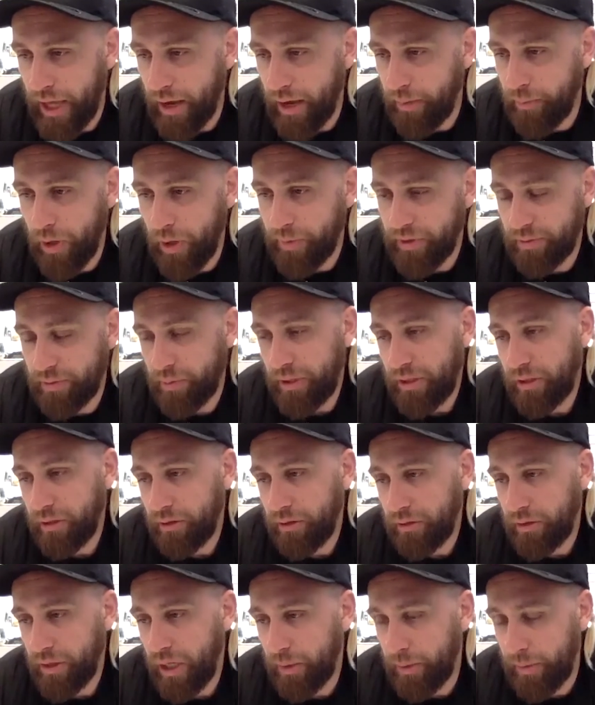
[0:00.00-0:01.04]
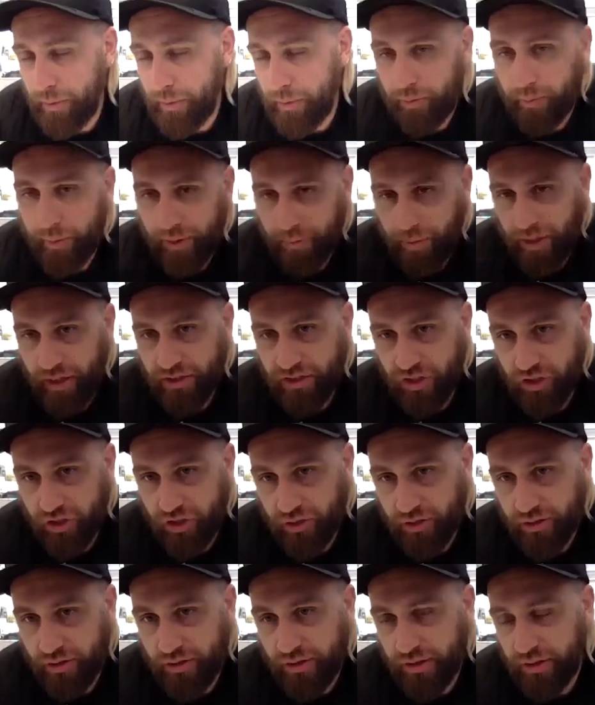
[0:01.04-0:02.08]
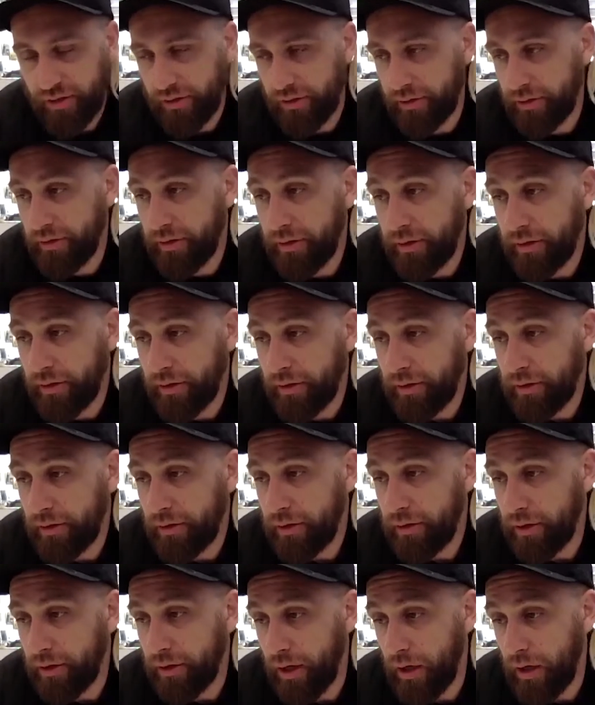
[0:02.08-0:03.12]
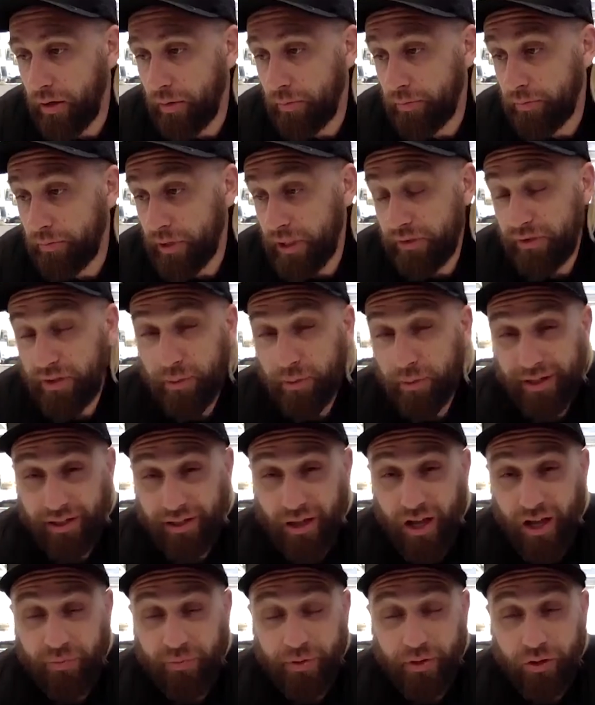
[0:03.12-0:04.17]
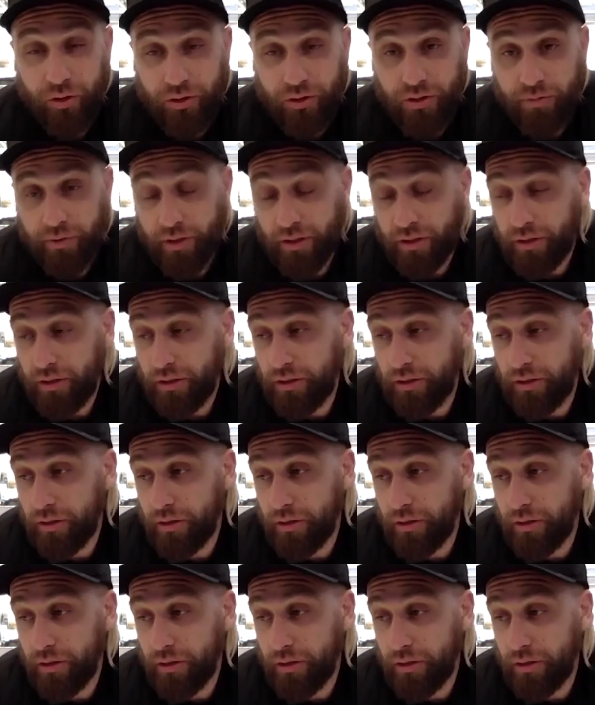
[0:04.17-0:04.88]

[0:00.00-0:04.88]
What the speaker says: our purpose being helping people make better decisions and living a better life because of it.